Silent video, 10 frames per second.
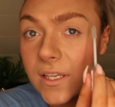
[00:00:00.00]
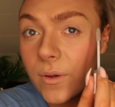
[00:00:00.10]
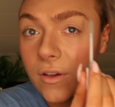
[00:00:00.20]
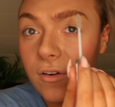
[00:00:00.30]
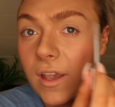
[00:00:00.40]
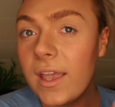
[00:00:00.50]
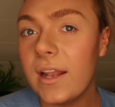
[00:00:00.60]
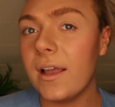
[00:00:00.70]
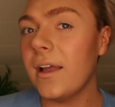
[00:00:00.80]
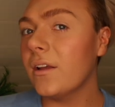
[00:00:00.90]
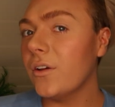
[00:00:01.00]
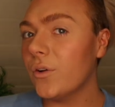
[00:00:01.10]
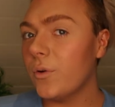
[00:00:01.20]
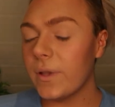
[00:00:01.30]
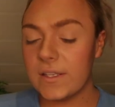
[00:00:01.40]
how I create an
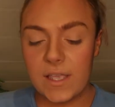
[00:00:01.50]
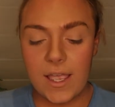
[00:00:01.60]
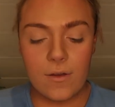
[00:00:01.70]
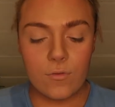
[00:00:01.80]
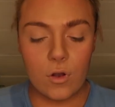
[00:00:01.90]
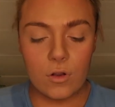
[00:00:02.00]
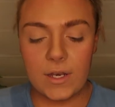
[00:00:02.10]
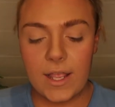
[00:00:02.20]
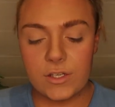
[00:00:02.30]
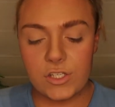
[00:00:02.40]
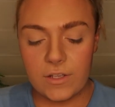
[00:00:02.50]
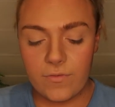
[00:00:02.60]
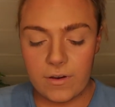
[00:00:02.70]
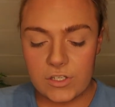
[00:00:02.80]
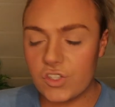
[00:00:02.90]
angle, because I have got naturally
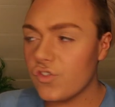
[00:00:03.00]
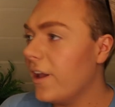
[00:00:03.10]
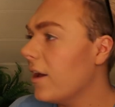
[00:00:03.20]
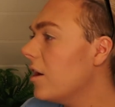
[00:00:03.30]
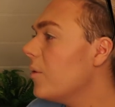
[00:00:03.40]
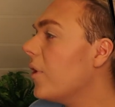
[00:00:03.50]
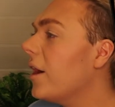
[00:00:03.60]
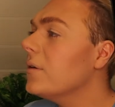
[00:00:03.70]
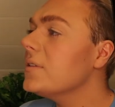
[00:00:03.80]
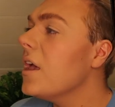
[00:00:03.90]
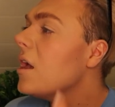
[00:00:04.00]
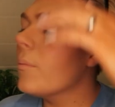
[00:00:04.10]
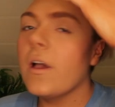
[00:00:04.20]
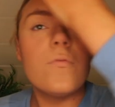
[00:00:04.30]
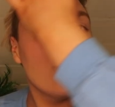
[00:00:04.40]
very straight eyebrows.
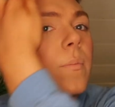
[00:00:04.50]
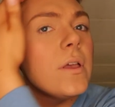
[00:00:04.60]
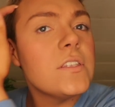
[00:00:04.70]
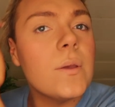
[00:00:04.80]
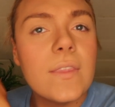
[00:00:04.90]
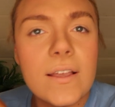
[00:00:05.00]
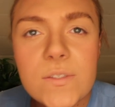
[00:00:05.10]
But I find by doing that